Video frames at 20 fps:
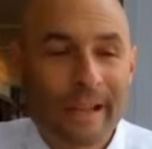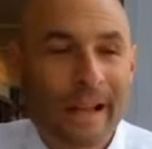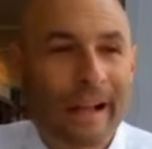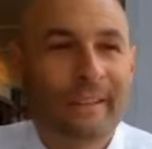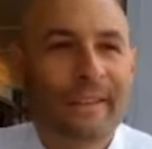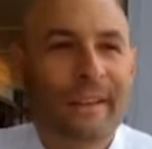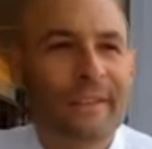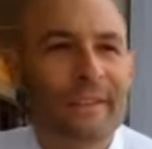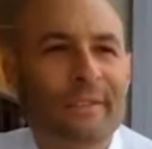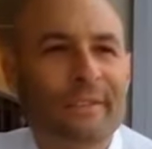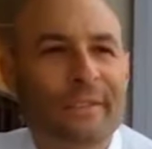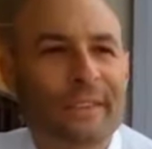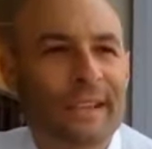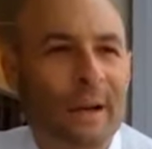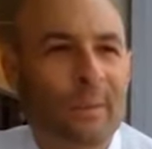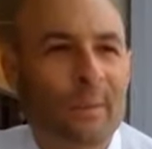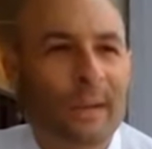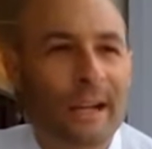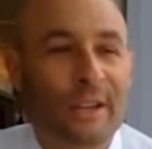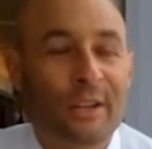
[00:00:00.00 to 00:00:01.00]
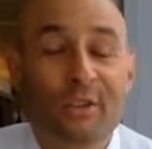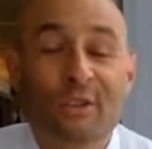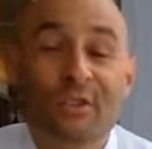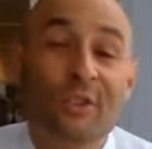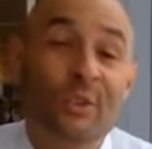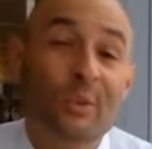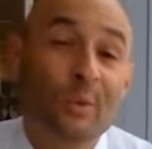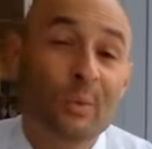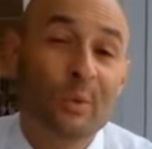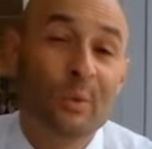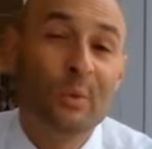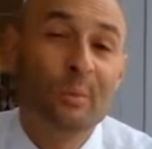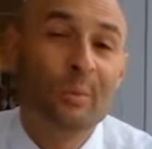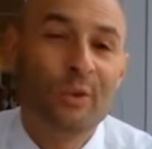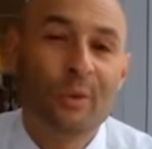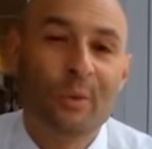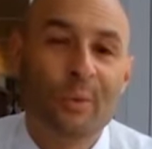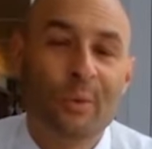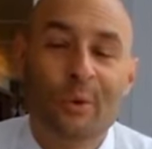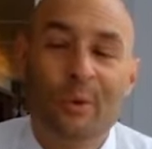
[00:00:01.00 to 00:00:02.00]
I'll never forget when I used to do Room
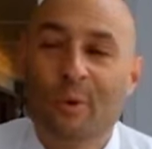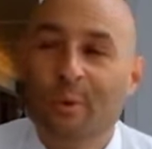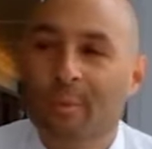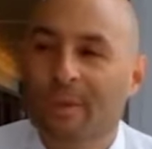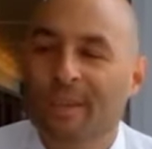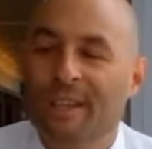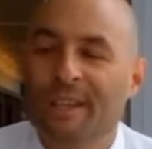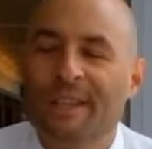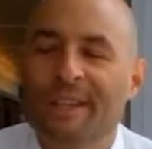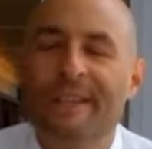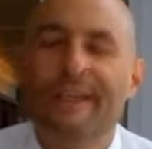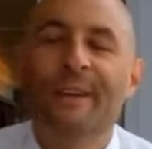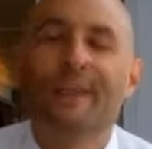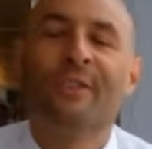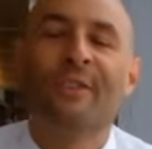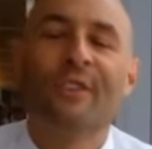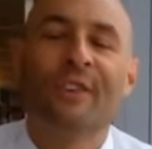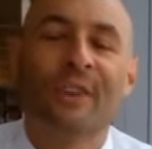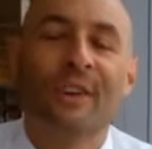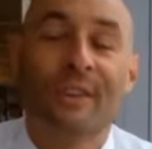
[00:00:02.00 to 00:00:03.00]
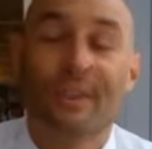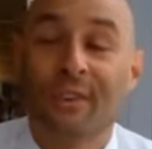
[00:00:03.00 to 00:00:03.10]
to Room years ago.